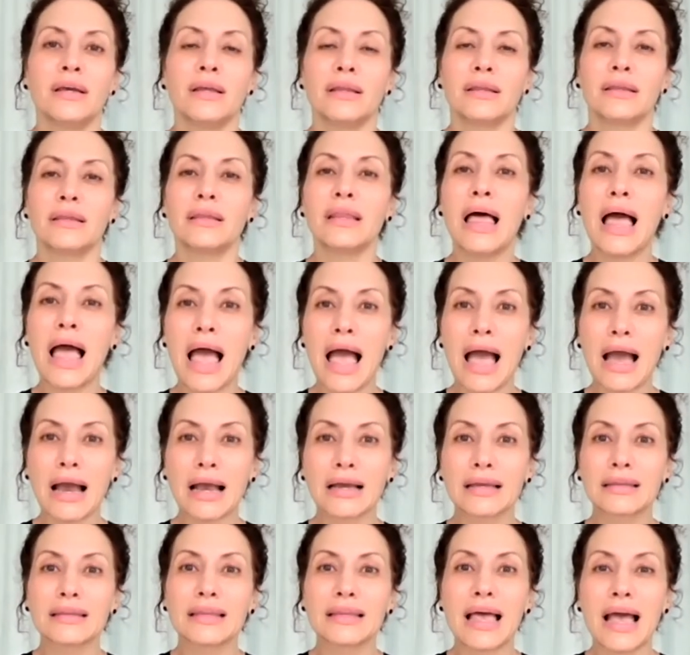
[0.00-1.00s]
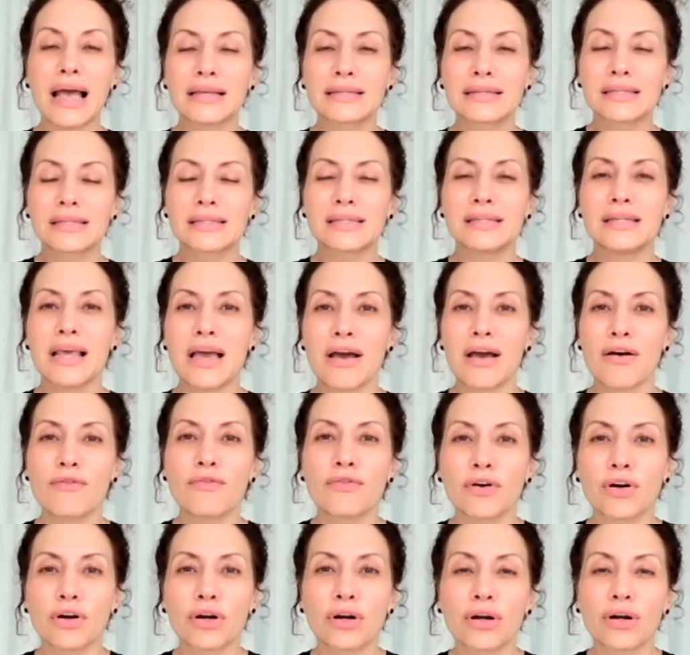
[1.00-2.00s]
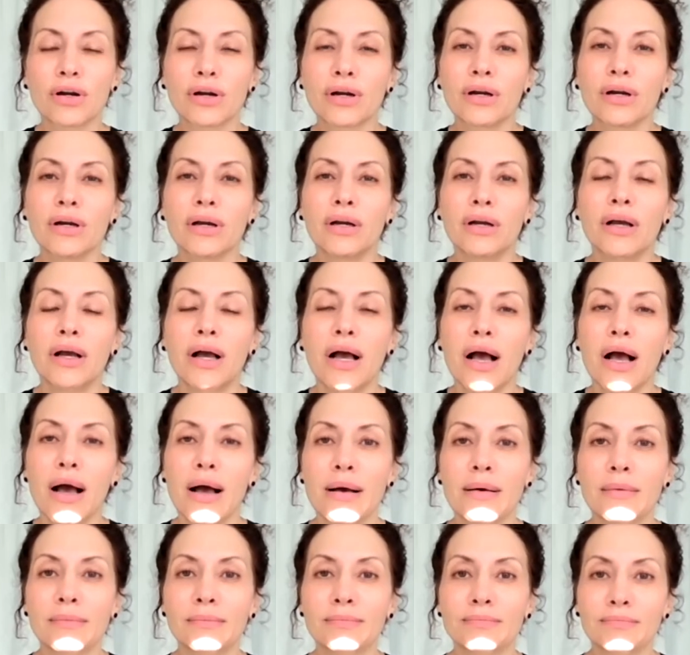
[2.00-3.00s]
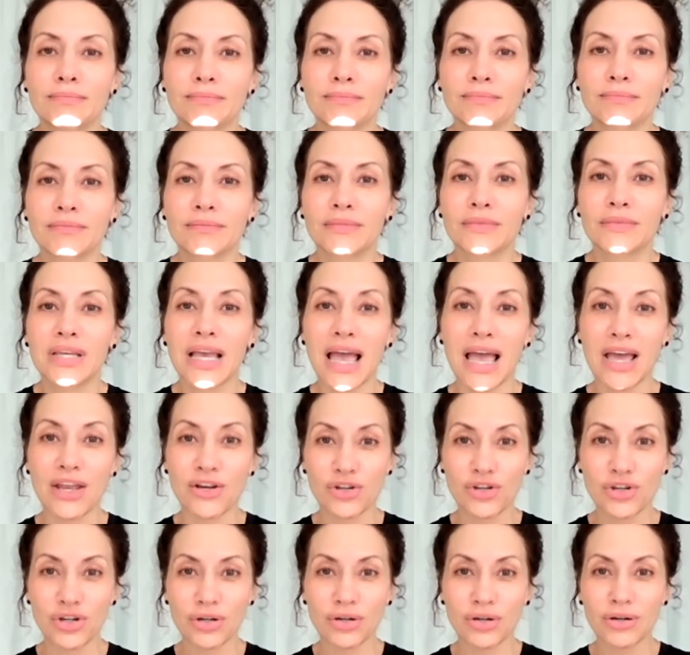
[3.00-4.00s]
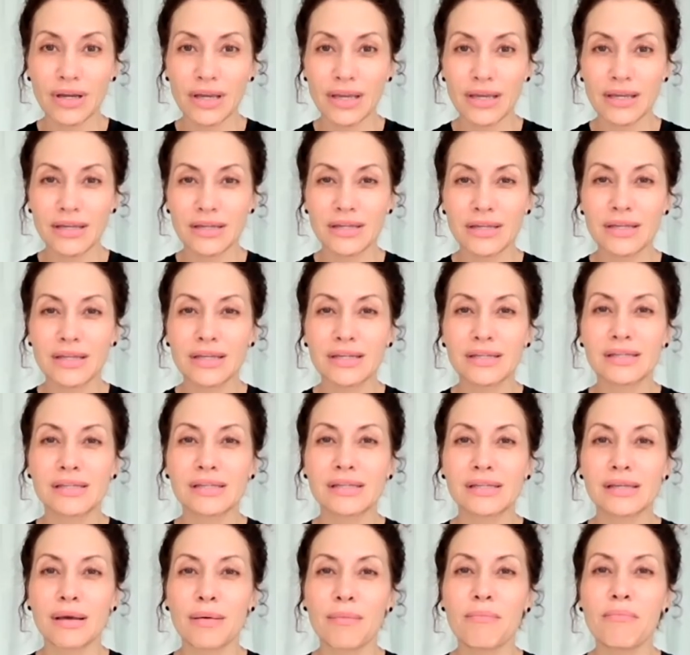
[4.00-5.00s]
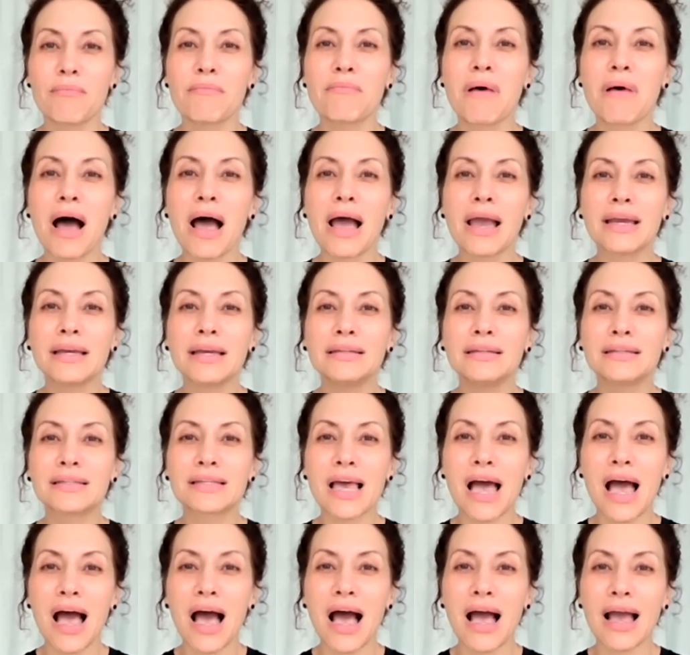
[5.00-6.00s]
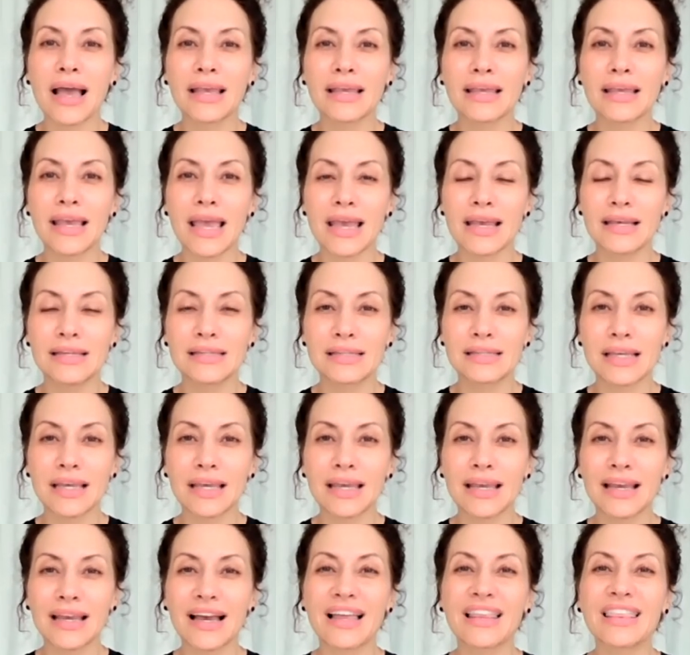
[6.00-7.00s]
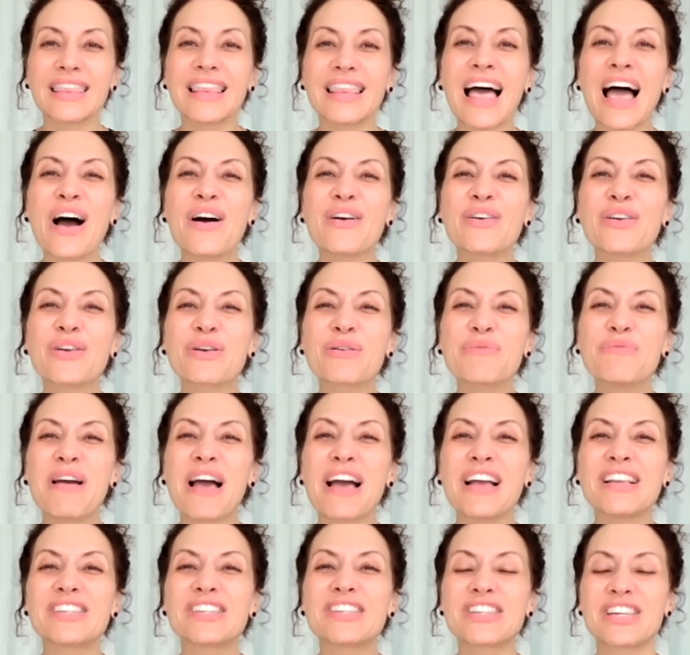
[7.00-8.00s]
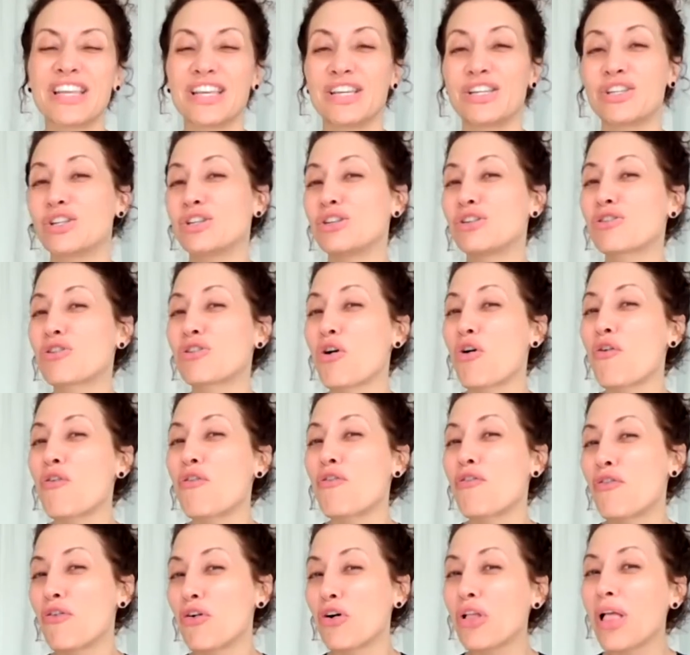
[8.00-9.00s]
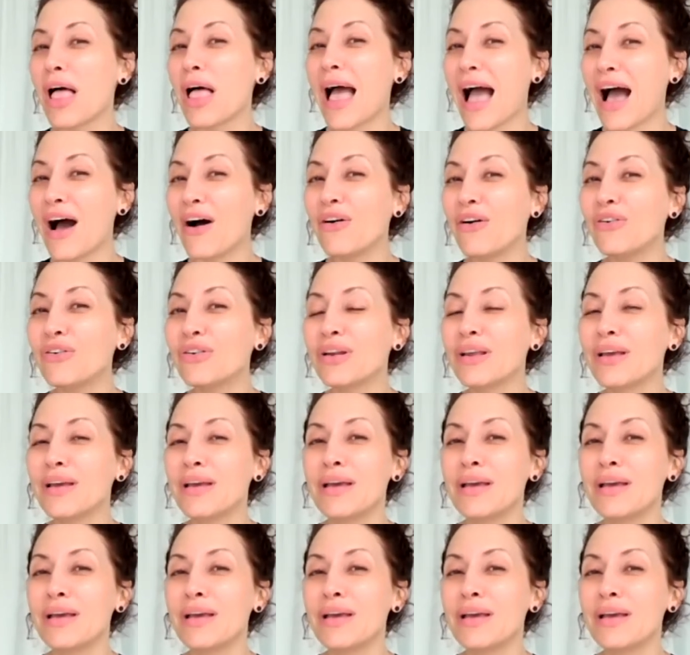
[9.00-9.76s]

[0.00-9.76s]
lack, less, never to enter into this mind's eye gazing. Allow your imagination to go full out